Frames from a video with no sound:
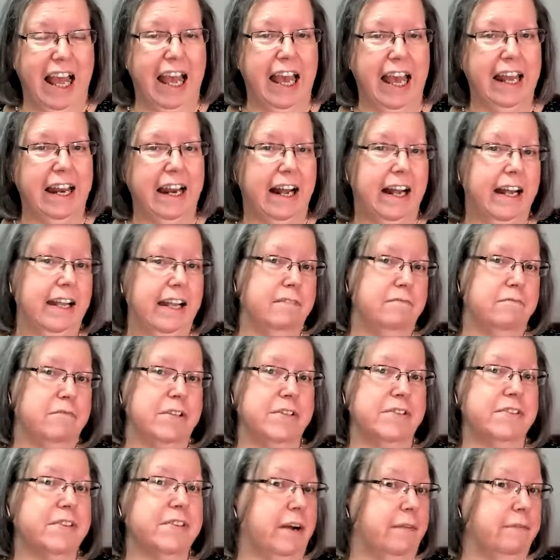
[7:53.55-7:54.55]
And I
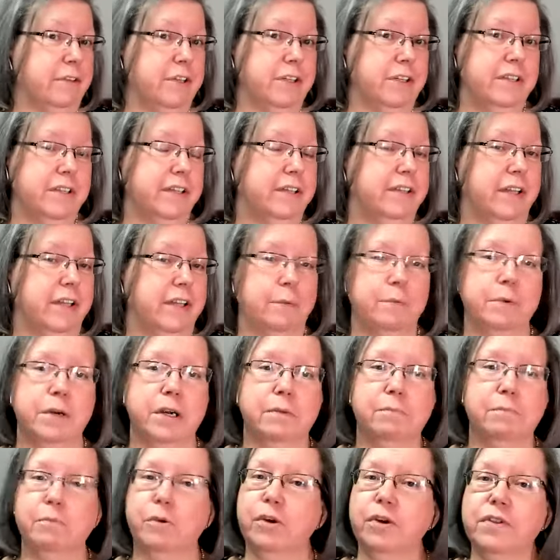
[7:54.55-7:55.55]
discovered that there
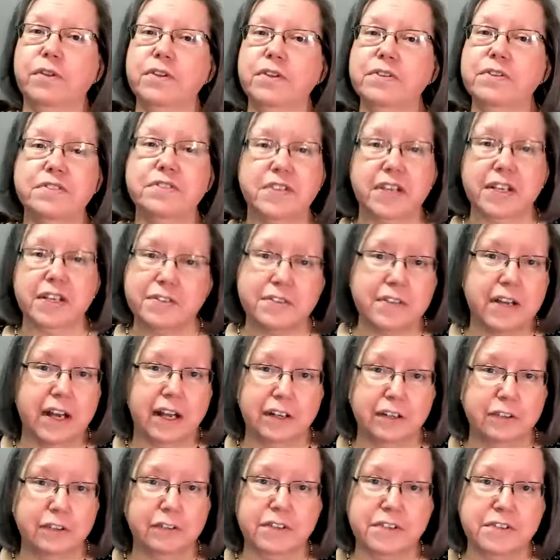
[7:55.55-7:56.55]
were more than
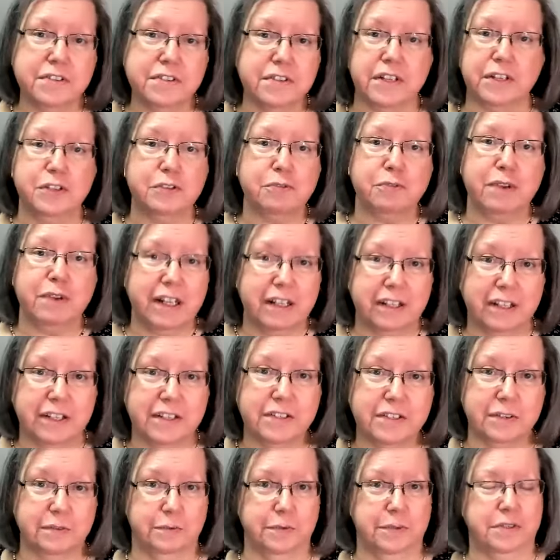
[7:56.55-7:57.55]
600 such
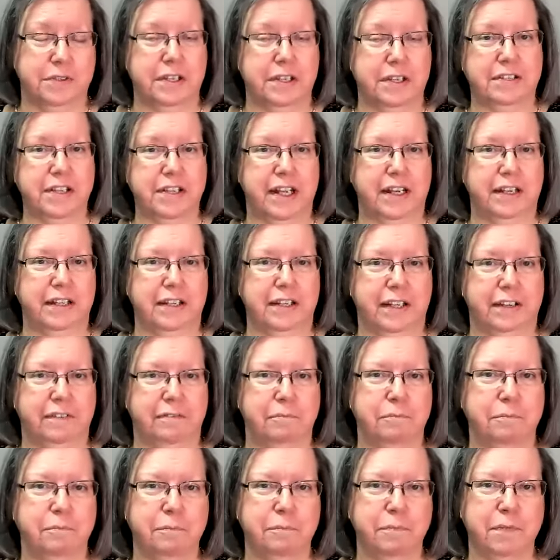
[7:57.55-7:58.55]
relatives attending
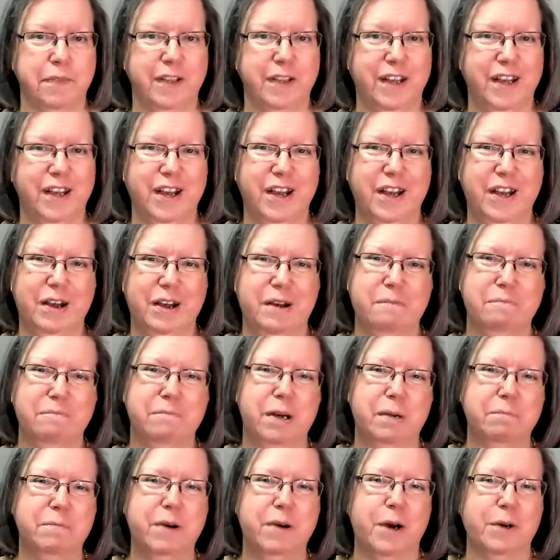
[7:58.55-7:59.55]

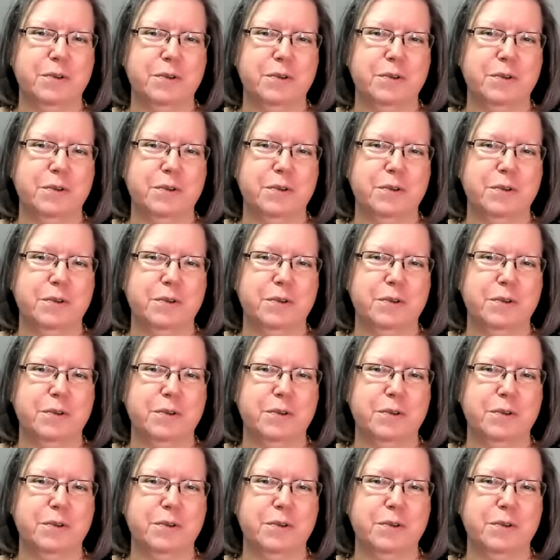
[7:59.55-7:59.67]
but